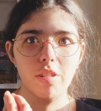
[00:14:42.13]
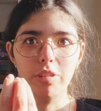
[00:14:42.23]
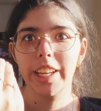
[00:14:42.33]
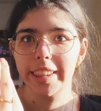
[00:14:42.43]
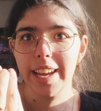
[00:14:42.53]

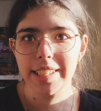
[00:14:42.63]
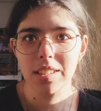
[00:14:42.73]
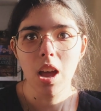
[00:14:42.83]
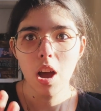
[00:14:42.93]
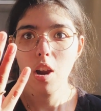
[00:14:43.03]
read
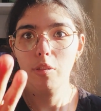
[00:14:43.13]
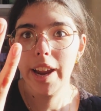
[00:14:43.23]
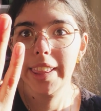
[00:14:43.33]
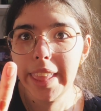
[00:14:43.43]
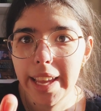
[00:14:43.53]

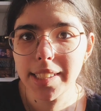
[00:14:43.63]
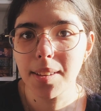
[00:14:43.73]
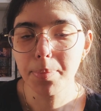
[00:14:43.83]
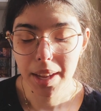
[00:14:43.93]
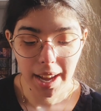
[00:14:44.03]
this.
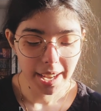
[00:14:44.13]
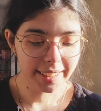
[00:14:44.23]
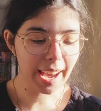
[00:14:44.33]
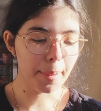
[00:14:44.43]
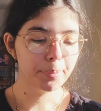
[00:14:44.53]

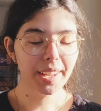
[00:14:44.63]
Yeah.